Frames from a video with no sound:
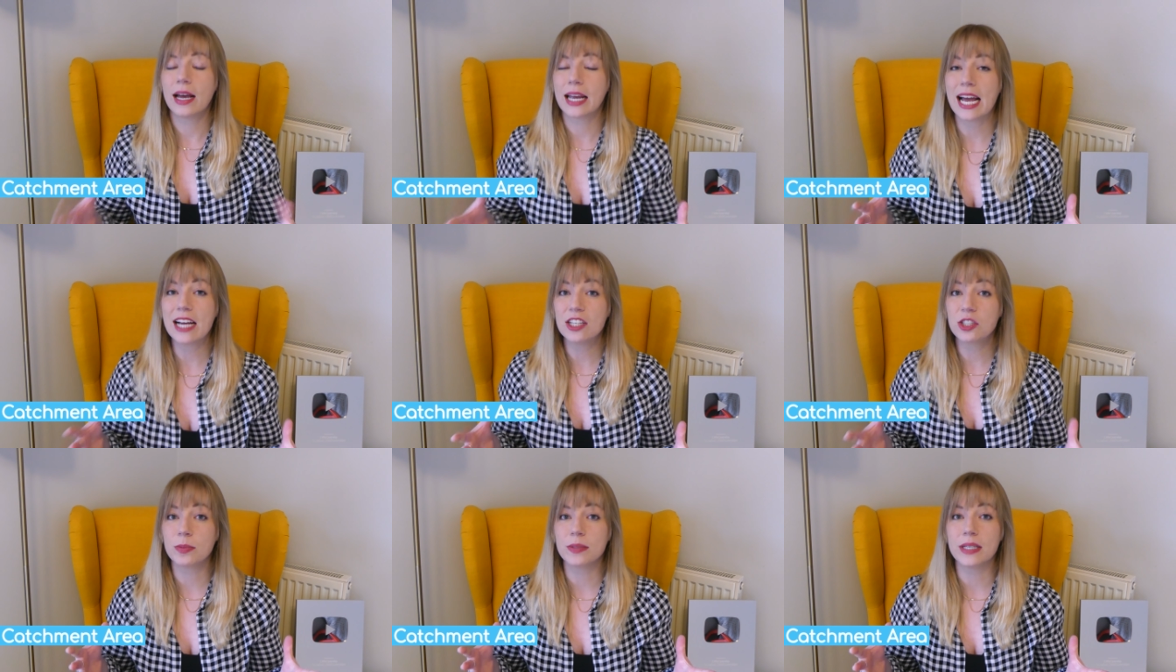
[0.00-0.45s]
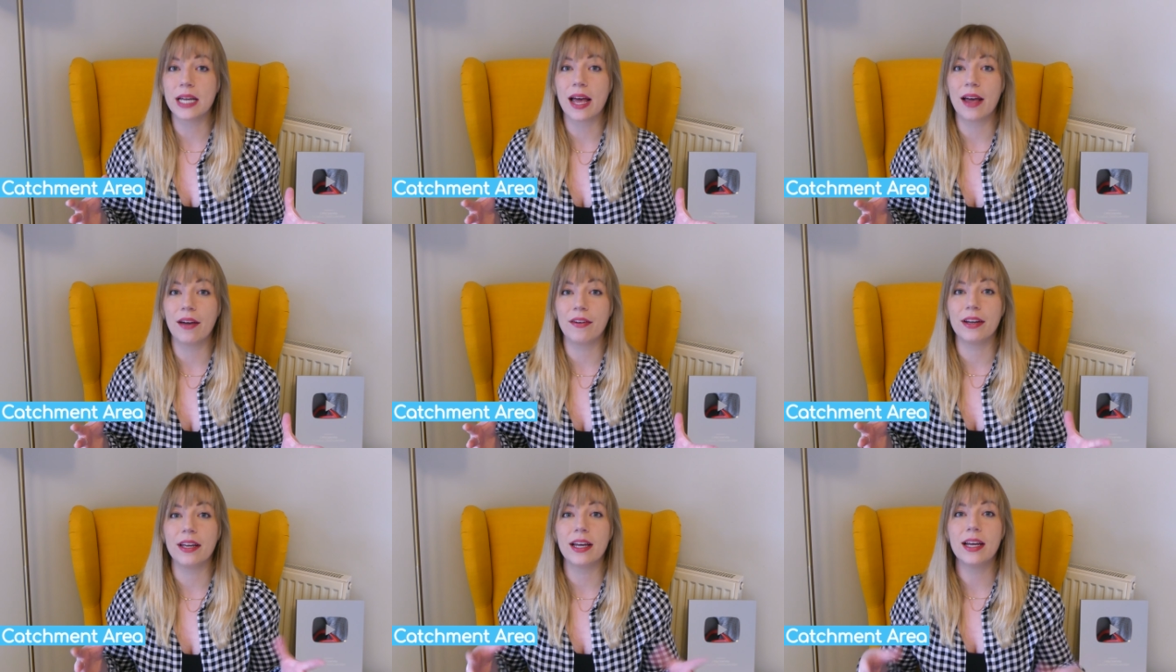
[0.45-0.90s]
A catchment
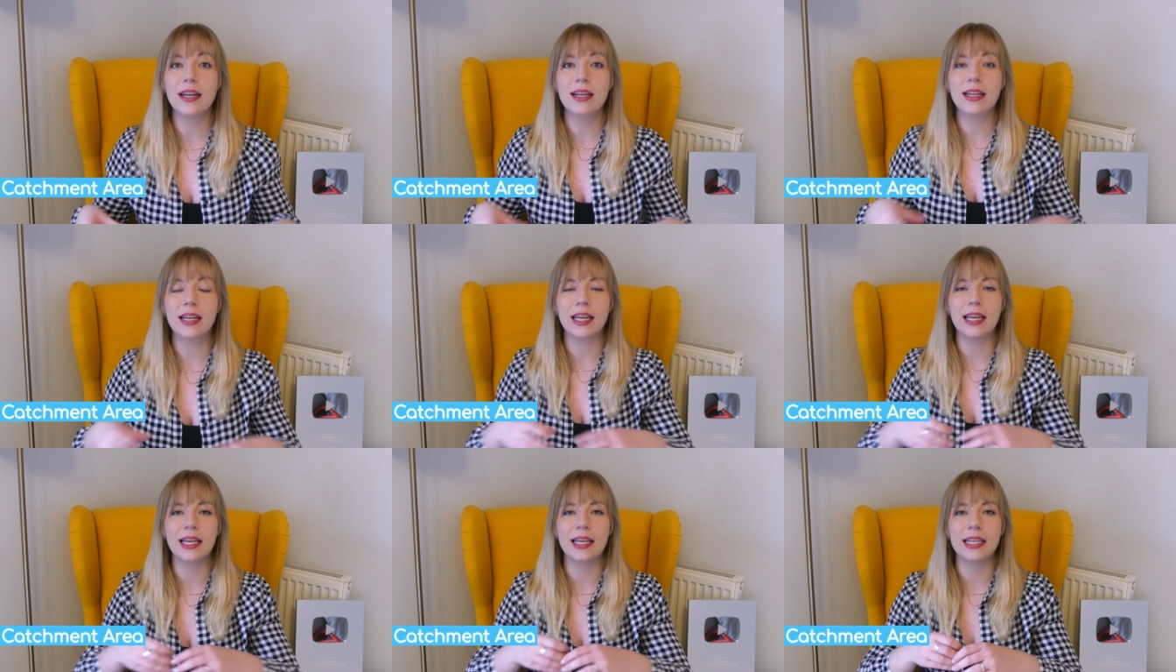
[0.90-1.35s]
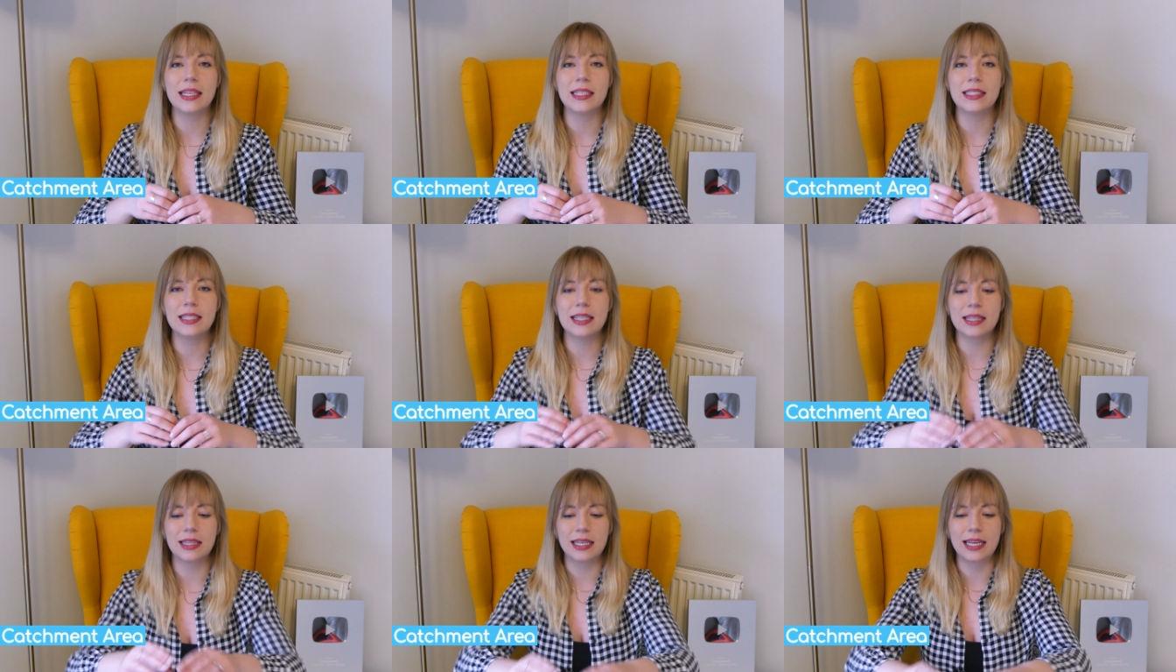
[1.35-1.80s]
area
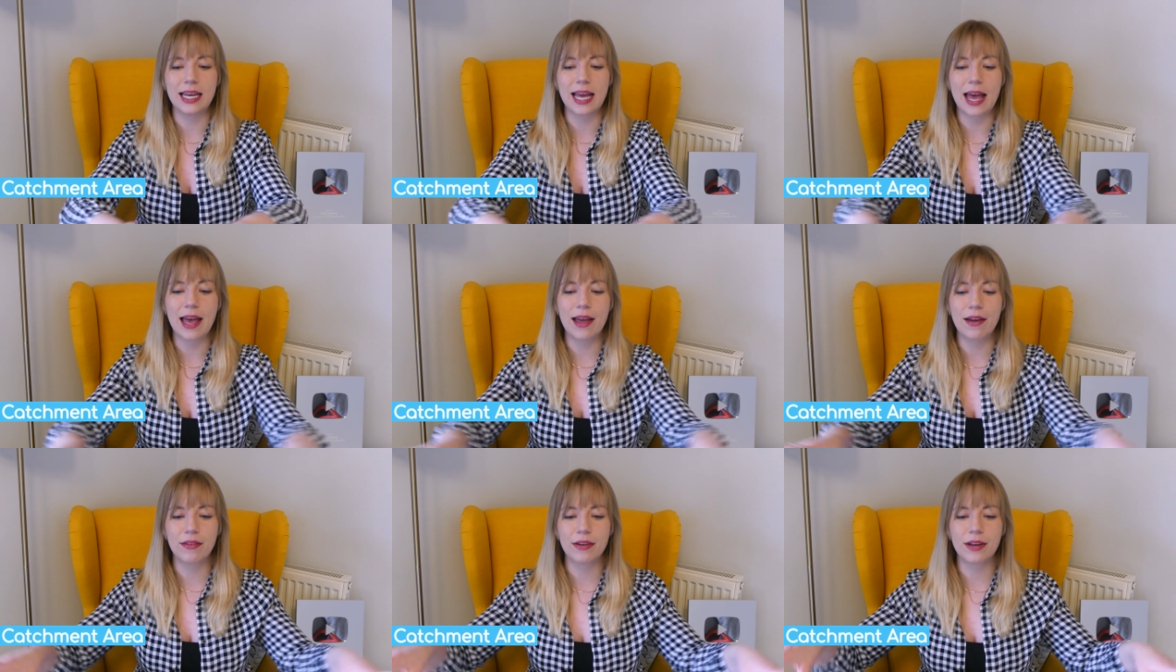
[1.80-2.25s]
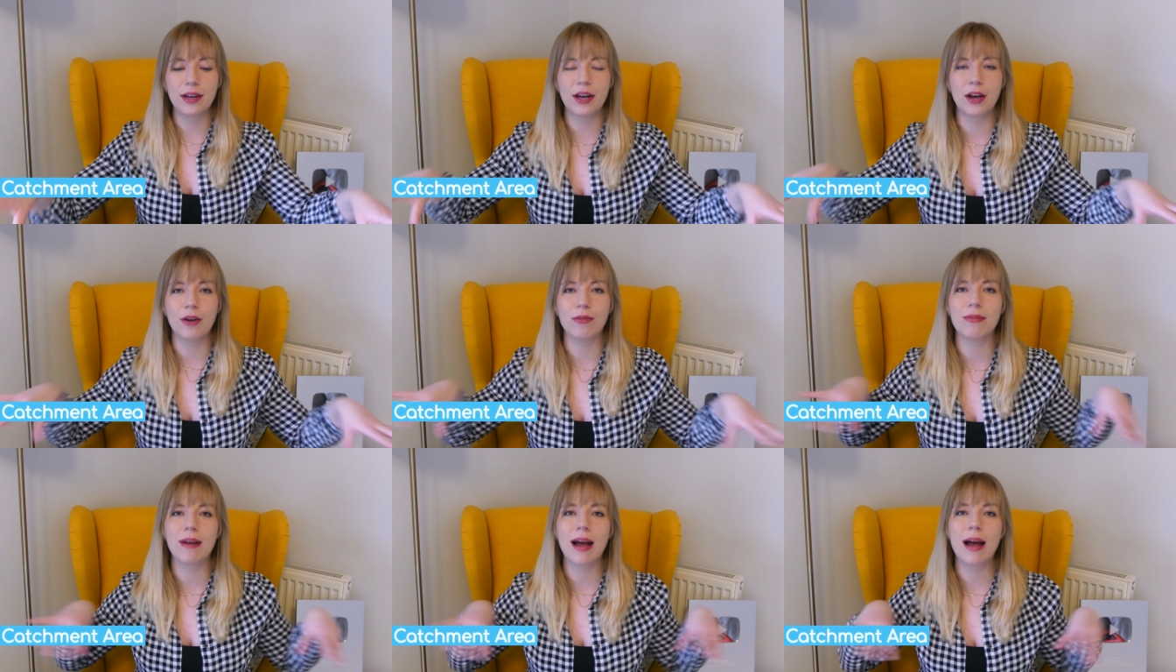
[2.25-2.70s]
is the area
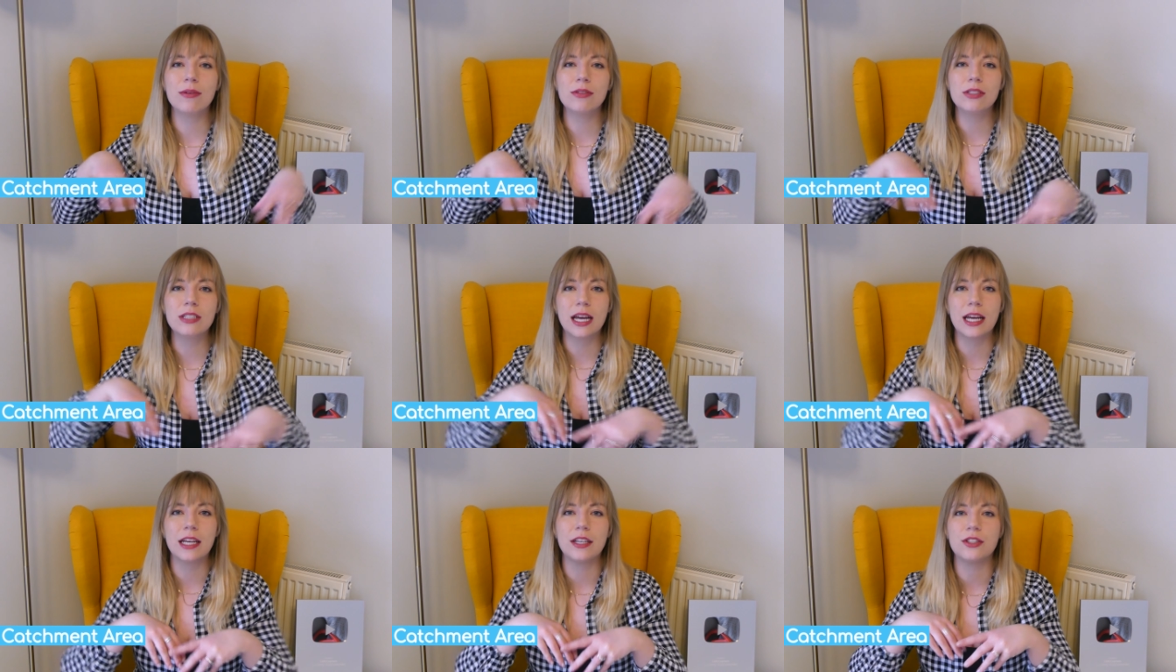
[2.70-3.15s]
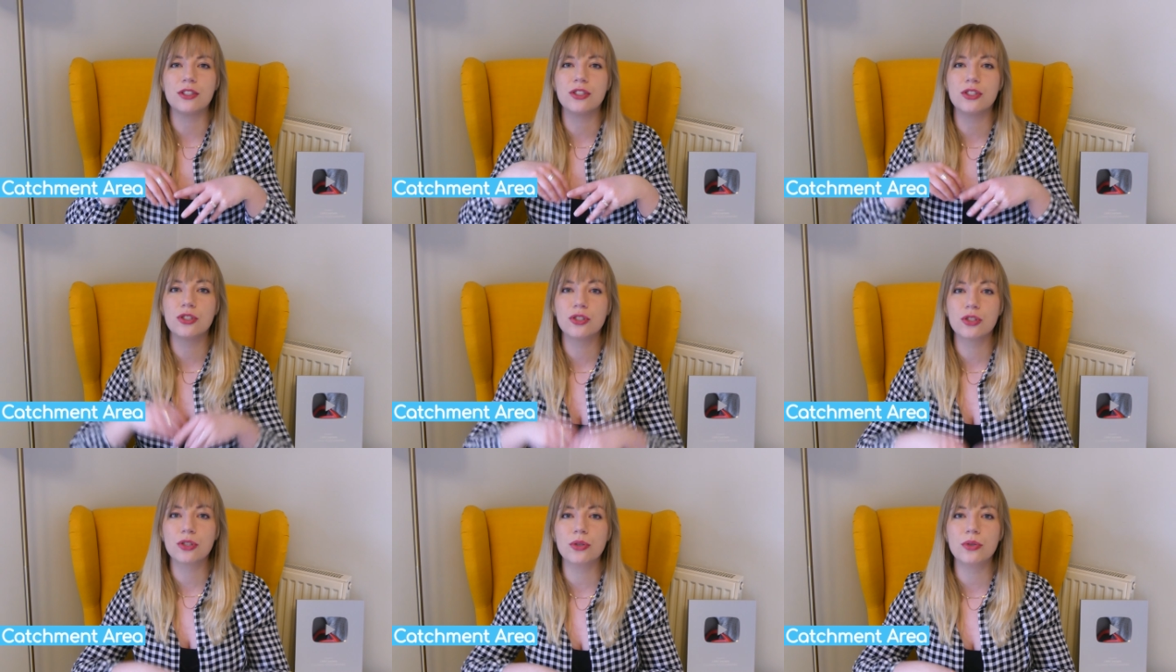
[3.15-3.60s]
around a
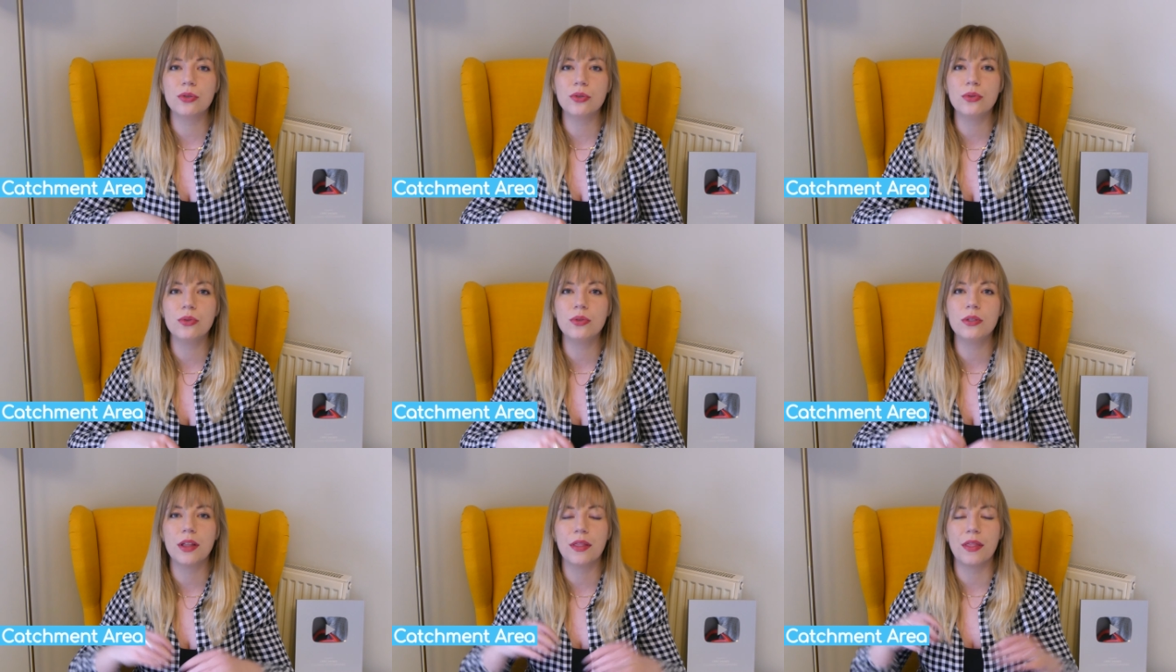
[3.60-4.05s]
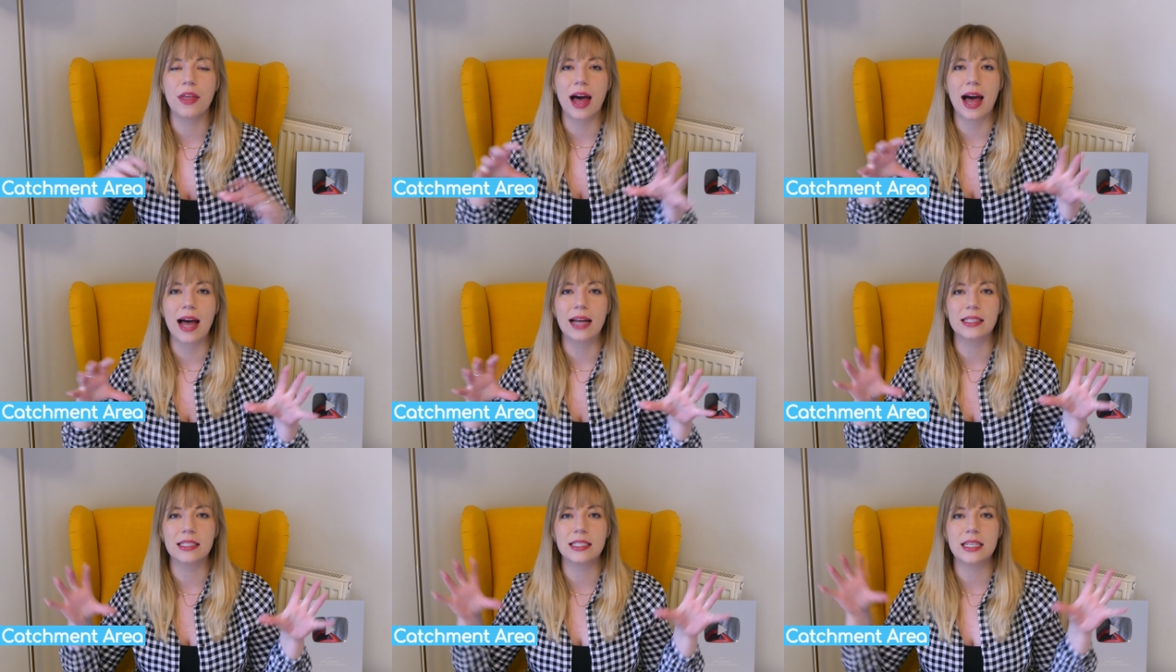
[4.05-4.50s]
school
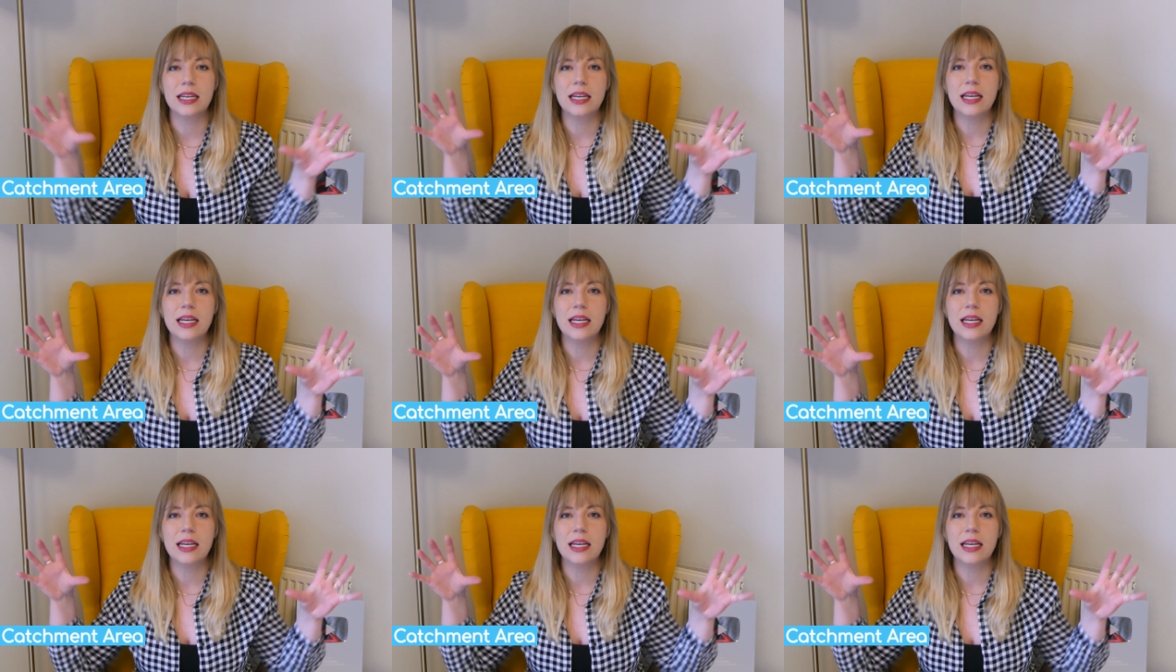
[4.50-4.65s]
that